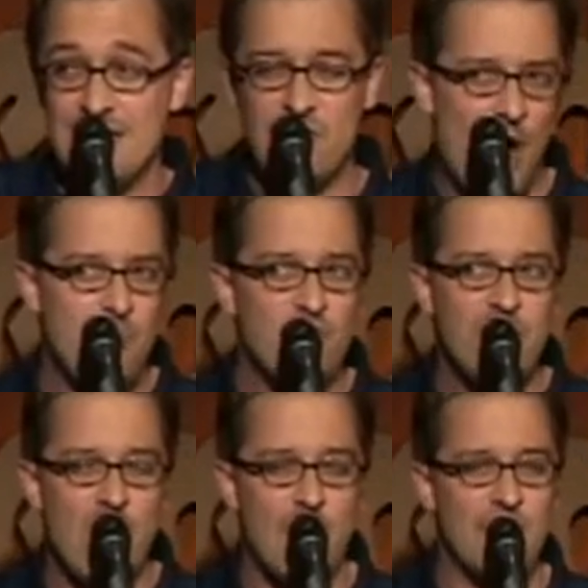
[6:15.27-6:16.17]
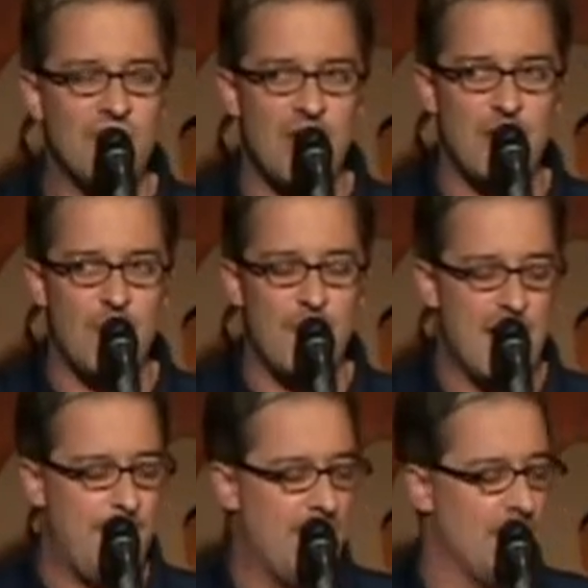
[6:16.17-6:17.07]
the top 3 comments I got about
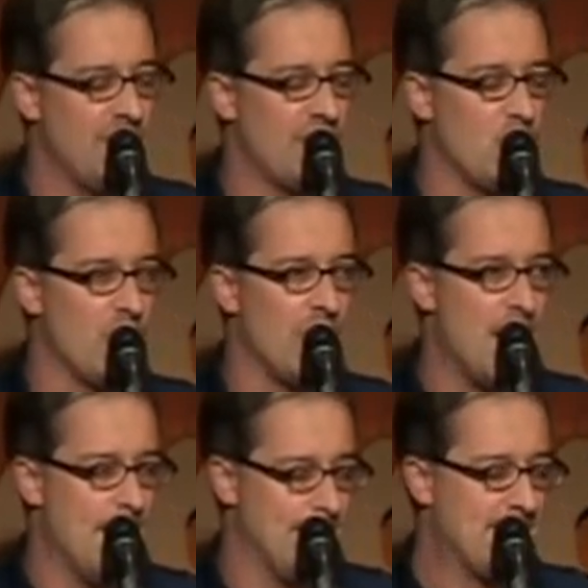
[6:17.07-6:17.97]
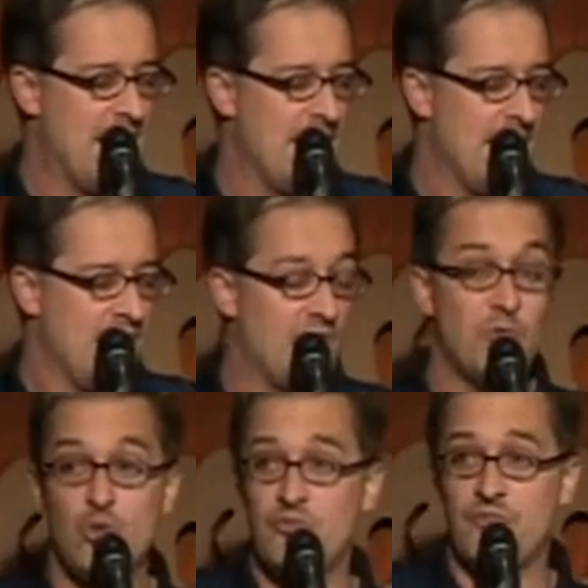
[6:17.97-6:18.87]
my appearance were,
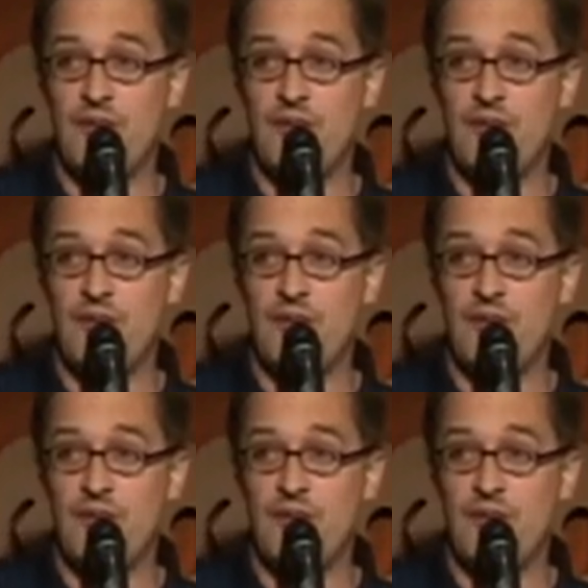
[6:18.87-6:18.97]
"Someone do us